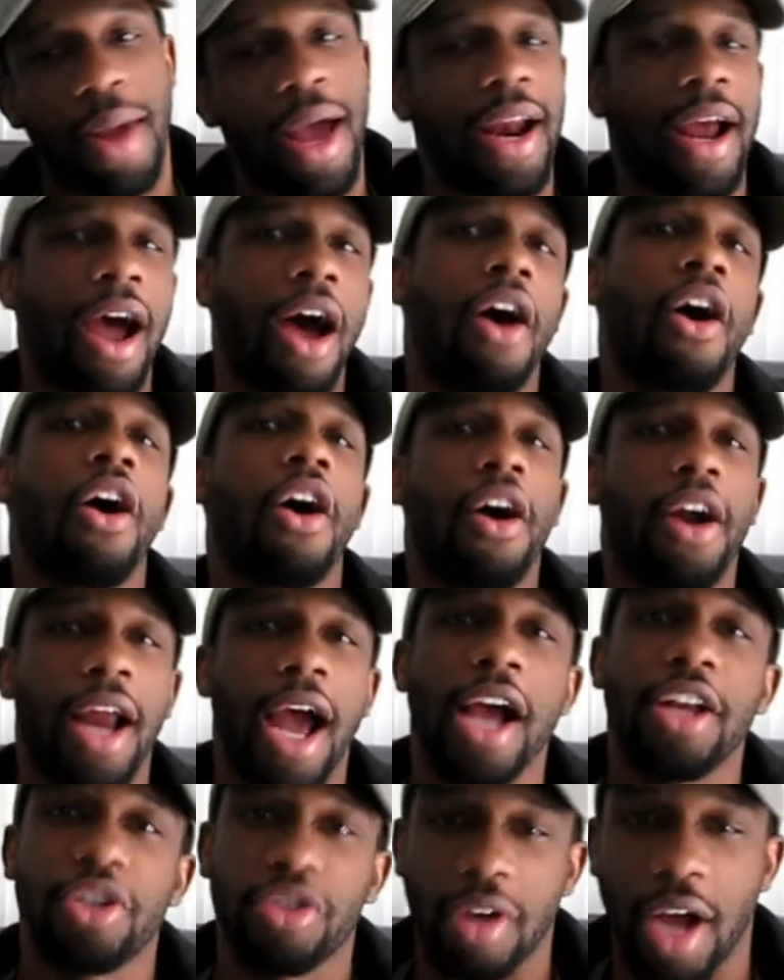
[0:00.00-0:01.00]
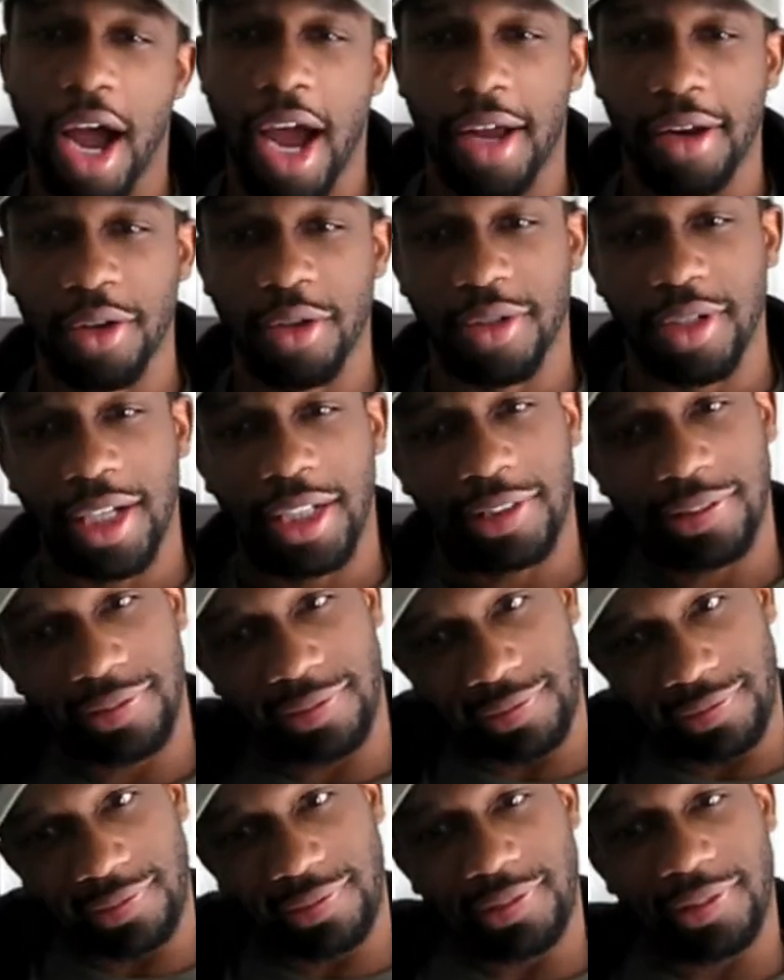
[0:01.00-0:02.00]
matter how hard I tried, it was like
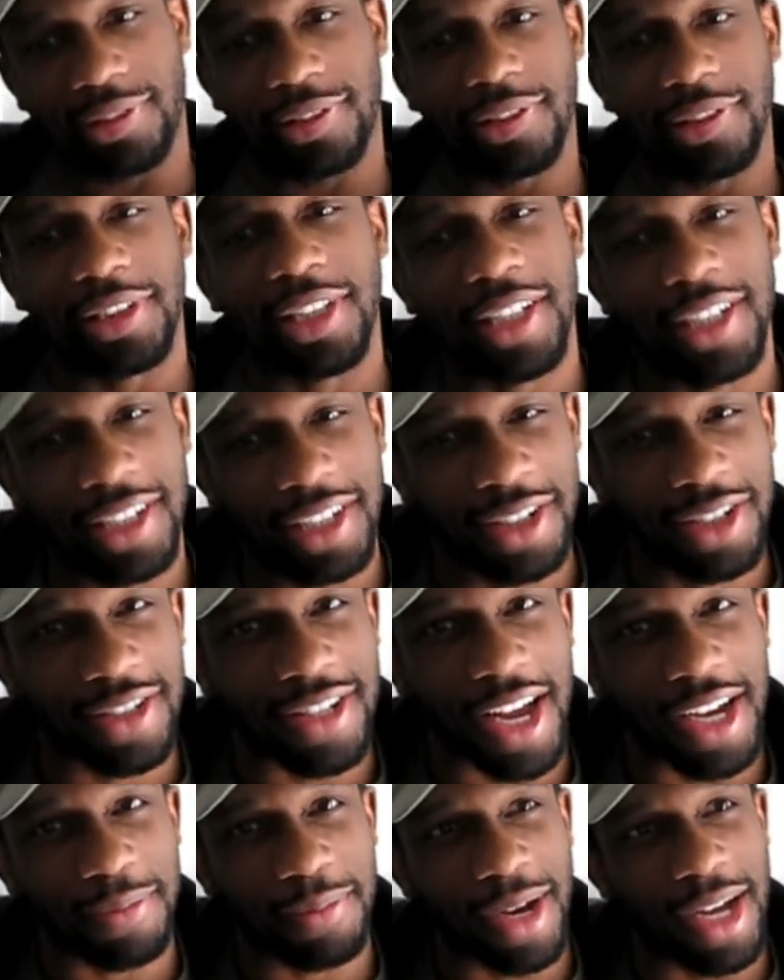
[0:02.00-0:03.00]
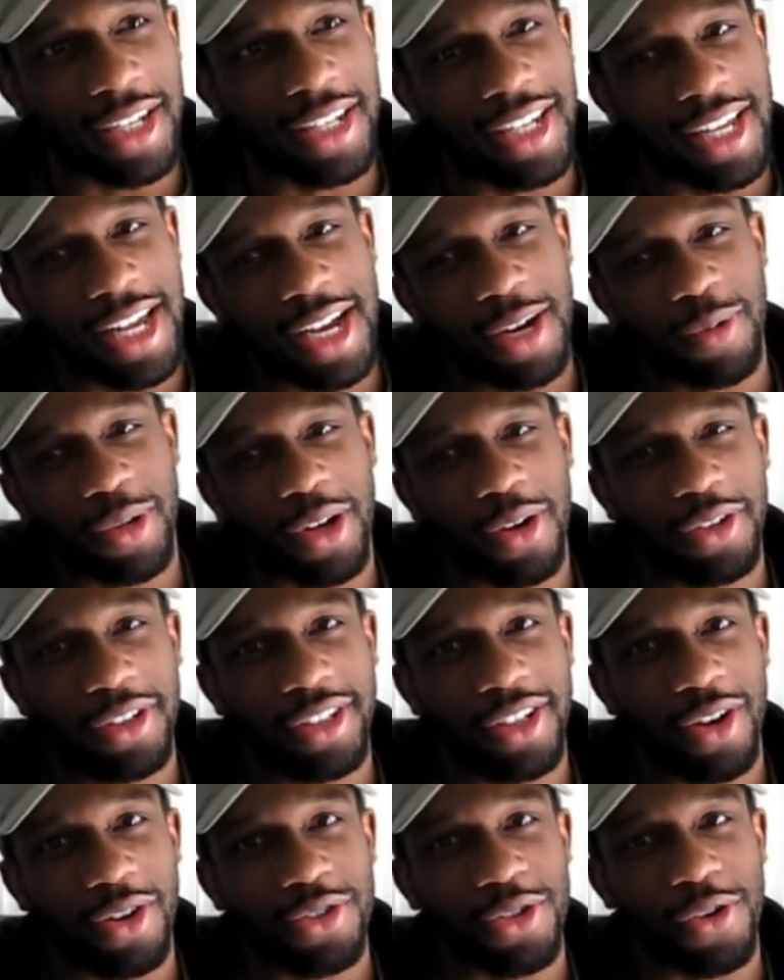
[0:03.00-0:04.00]
it was like my leg would only
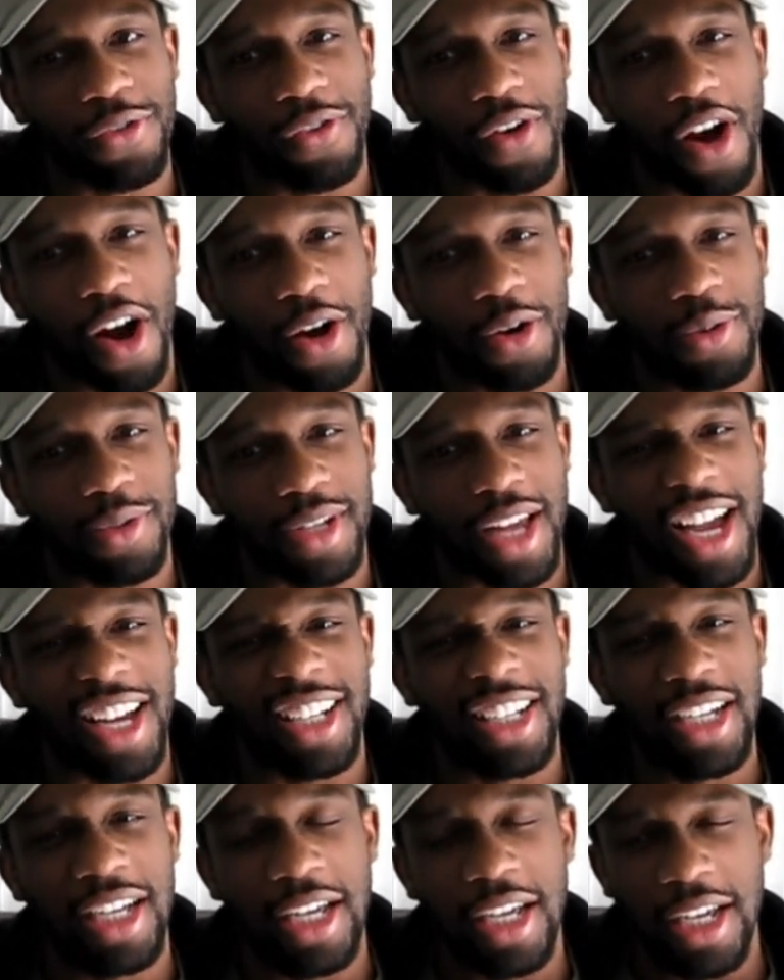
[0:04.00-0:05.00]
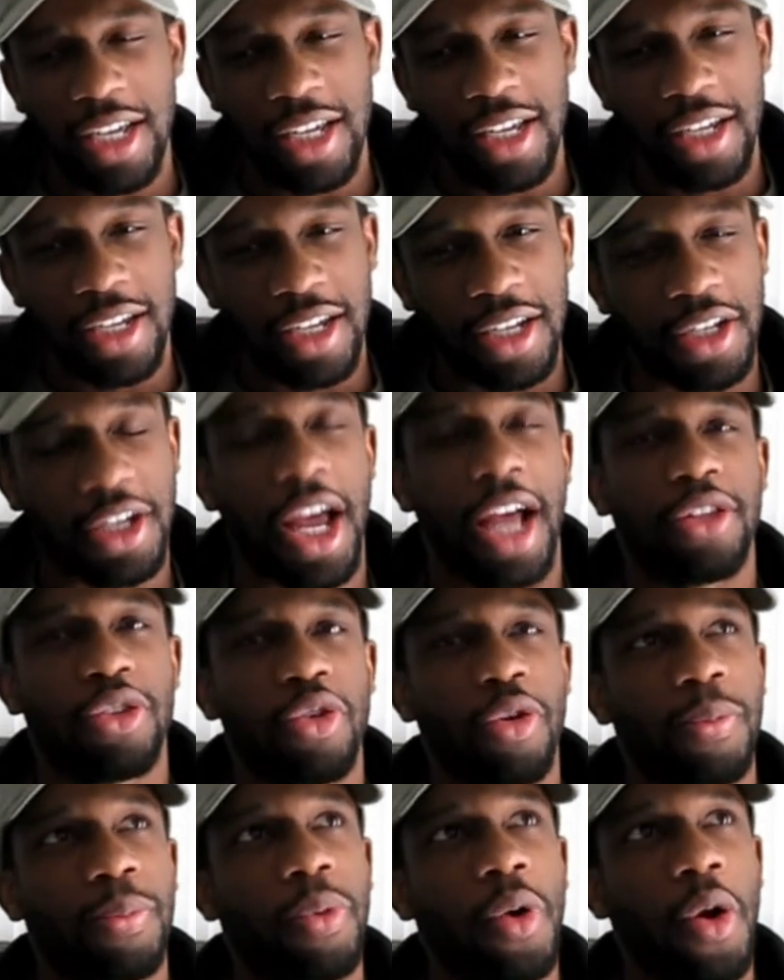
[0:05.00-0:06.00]
go so far. It was like it got
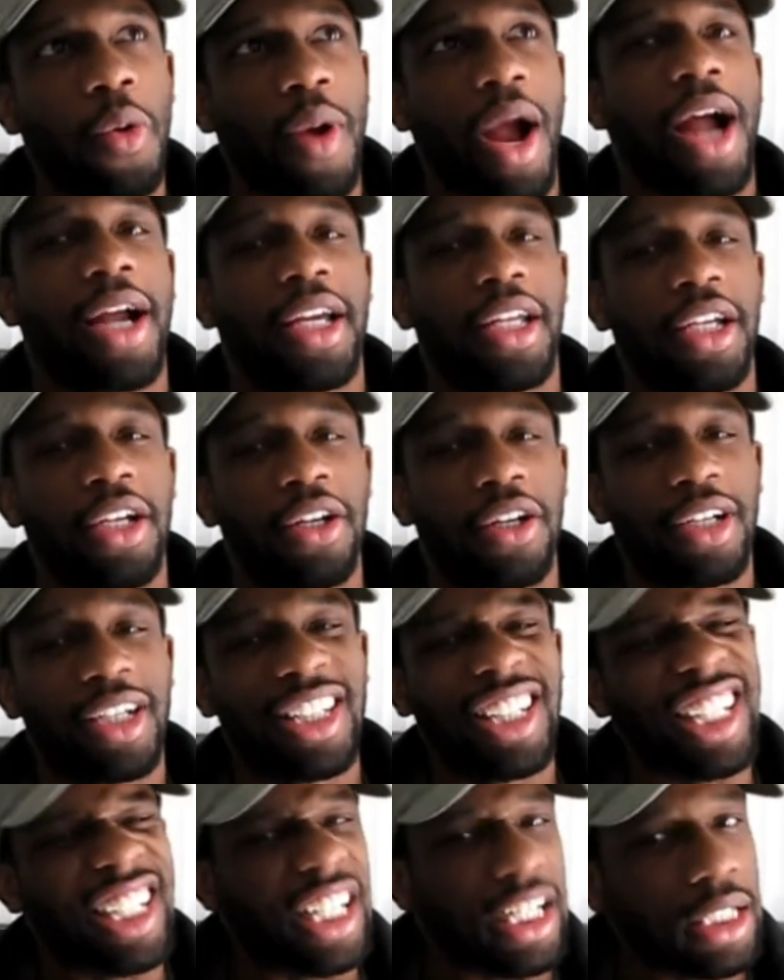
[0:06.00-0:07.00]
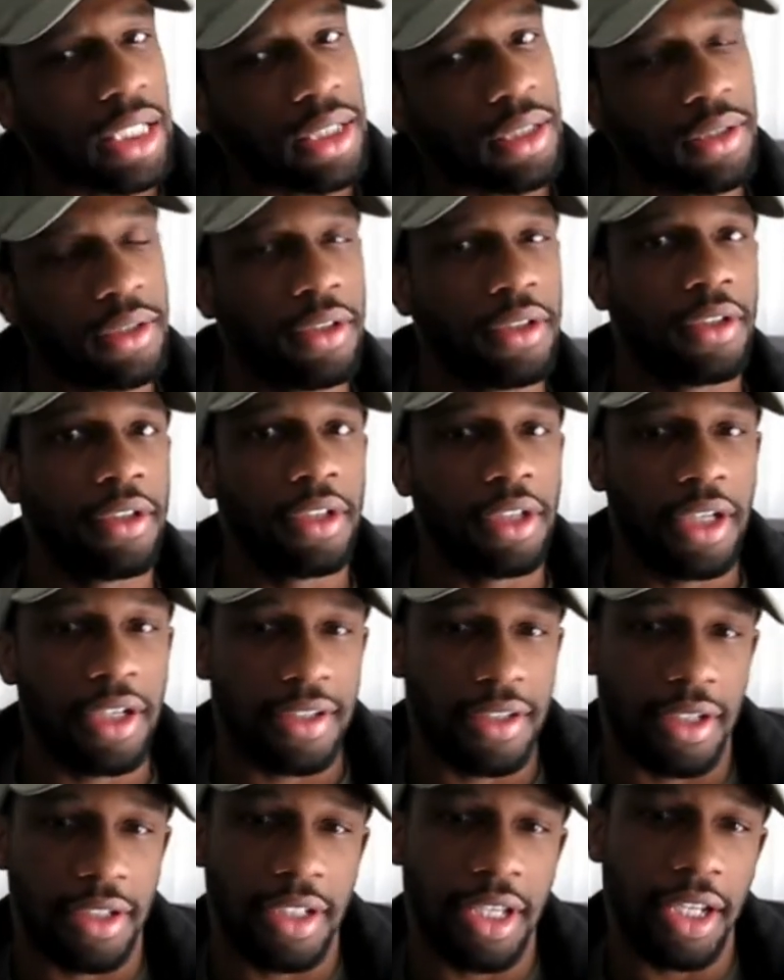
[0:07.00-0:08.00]
to a point where I could hear clicking
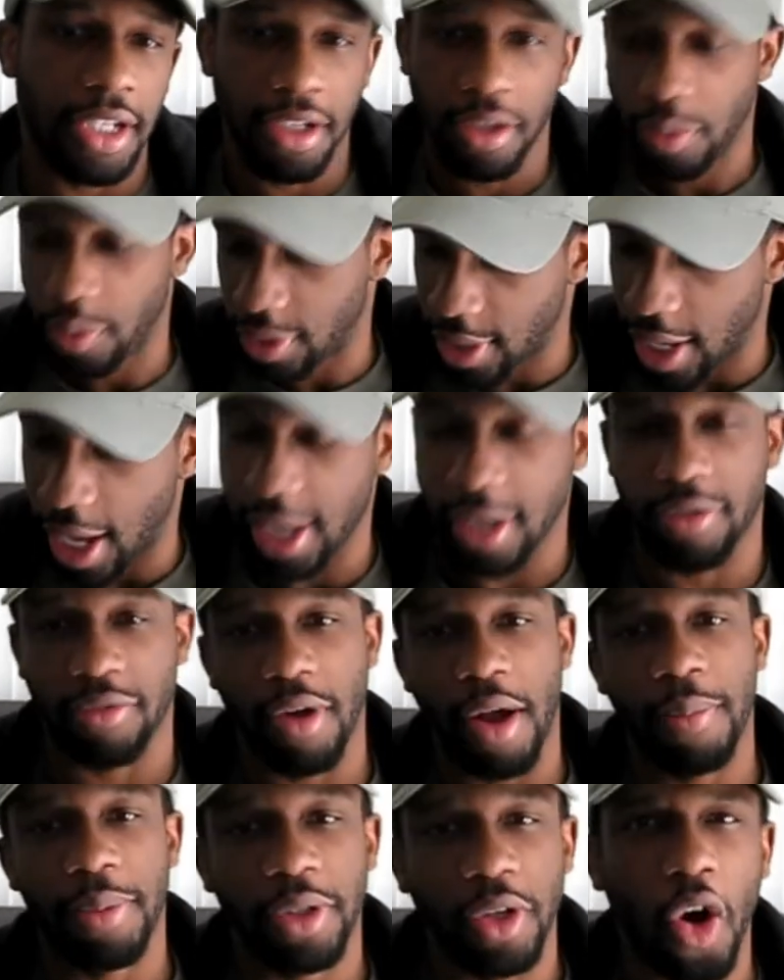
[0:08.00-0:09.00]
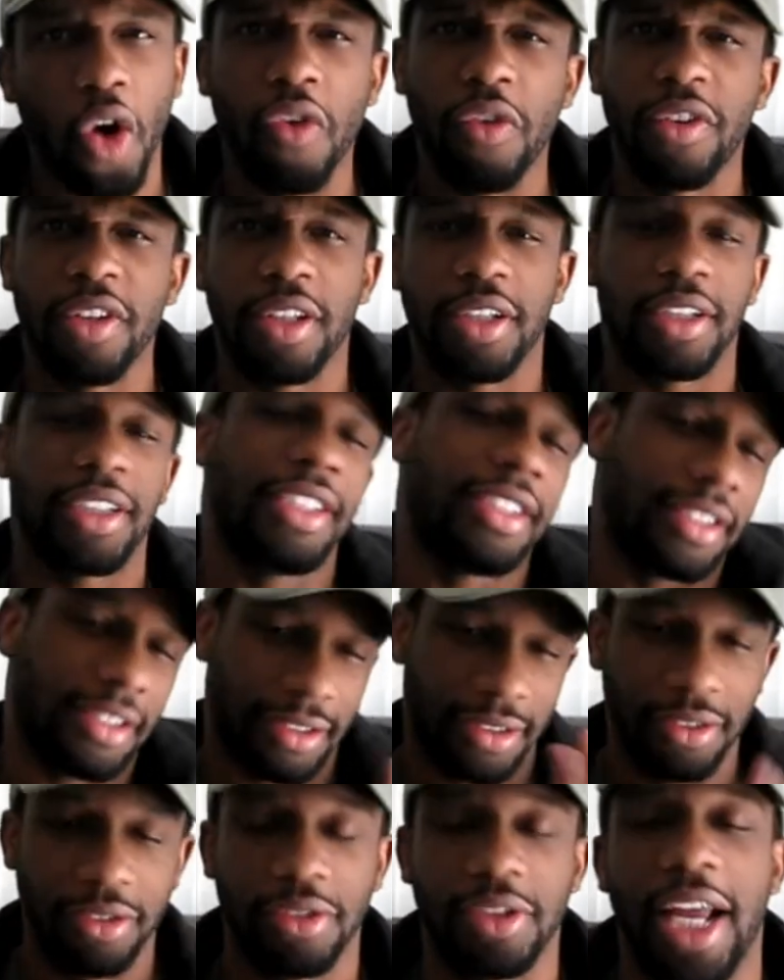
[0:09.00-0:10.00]
because the tendon was like rubbing over
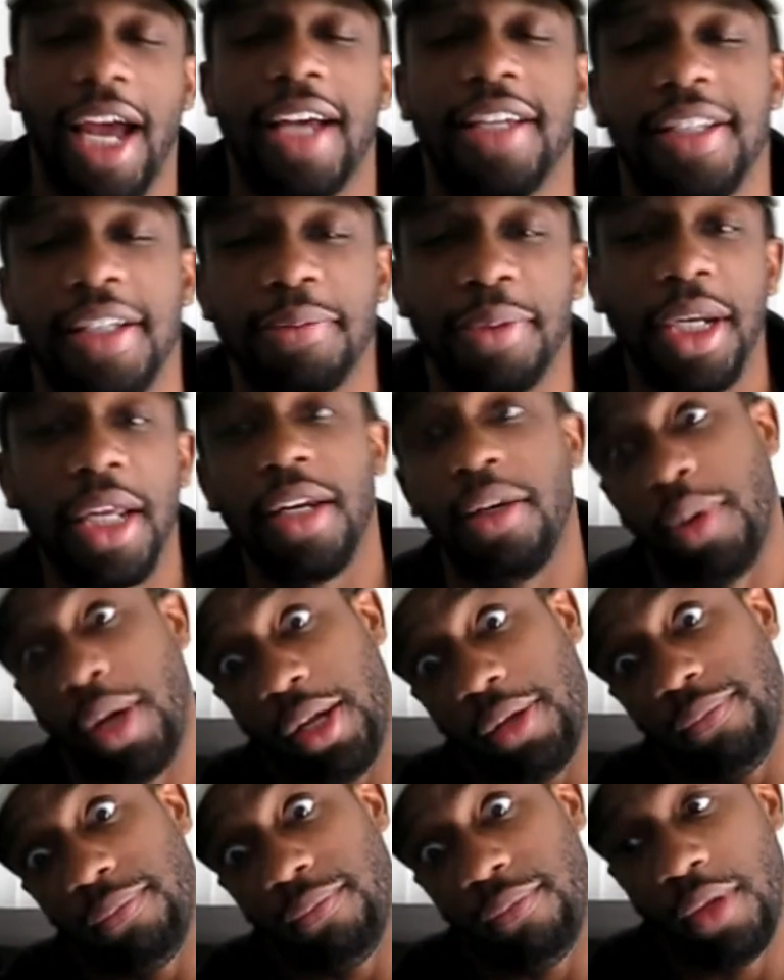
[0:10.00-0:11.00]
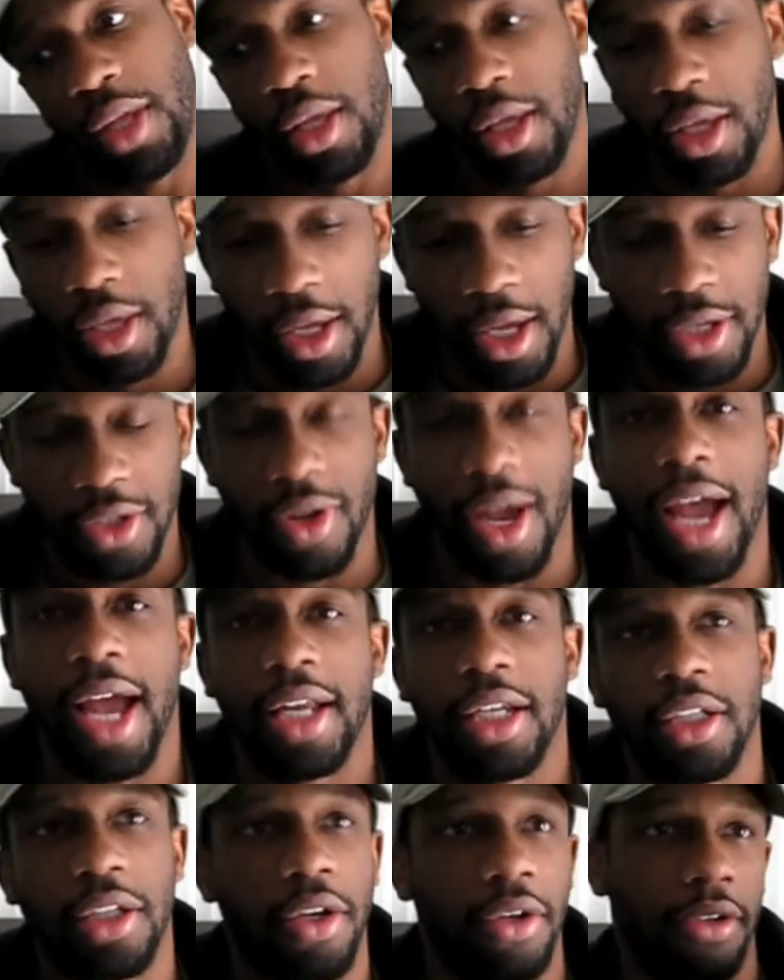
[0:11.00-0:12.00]
it's nasty. But anyway, so I
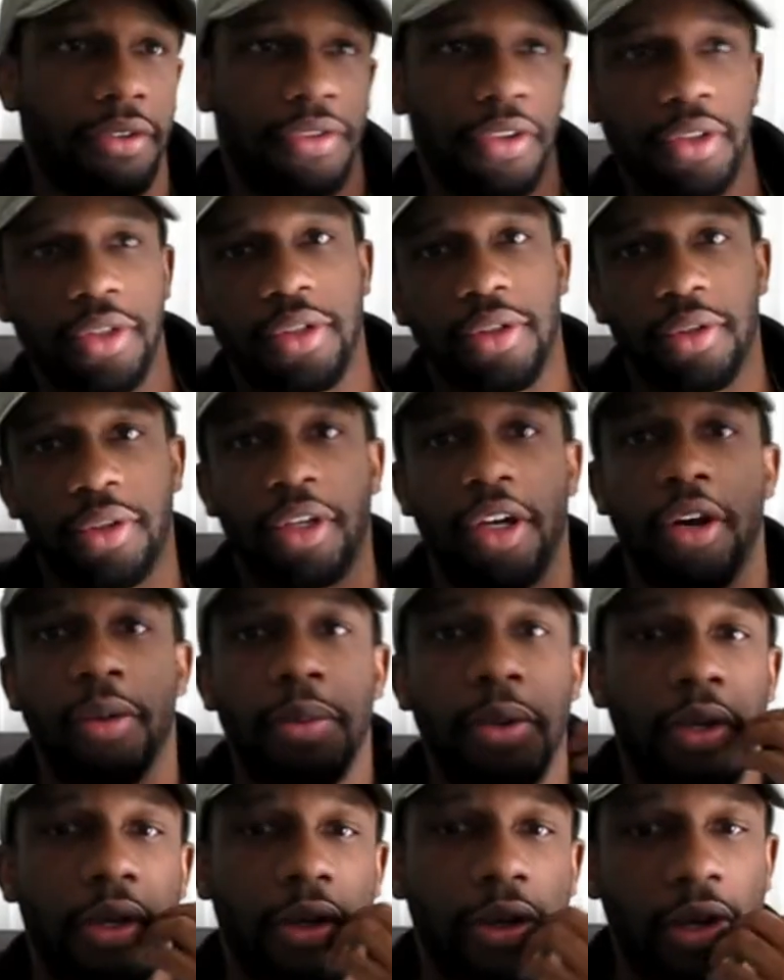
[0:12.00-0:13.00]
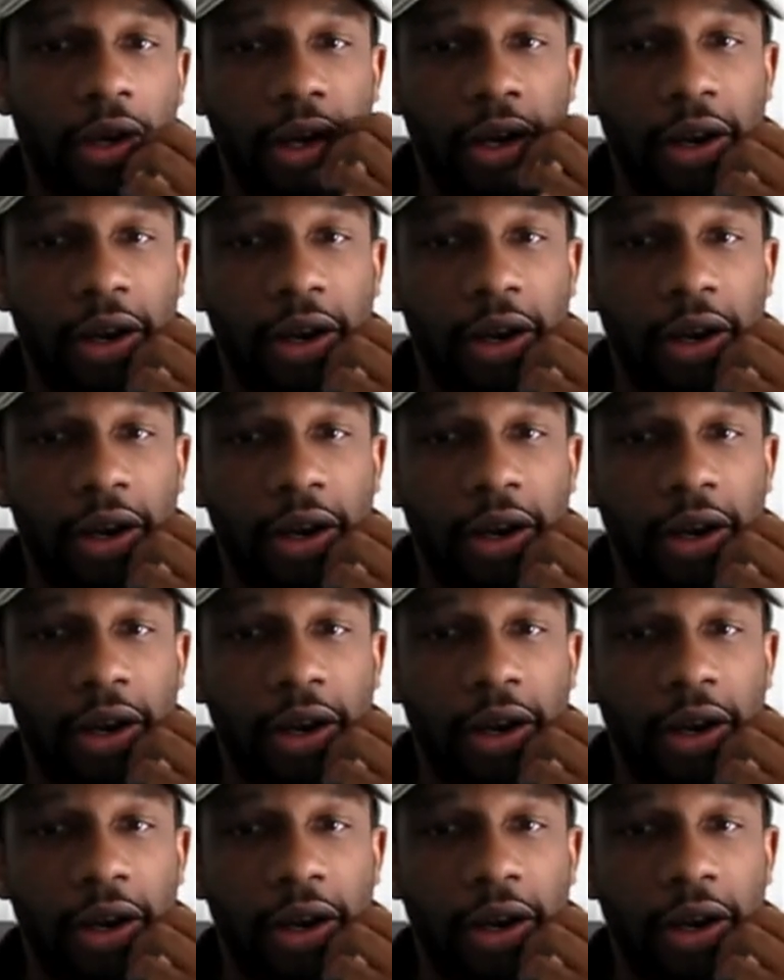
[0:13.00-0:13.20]
had to go to physical therapy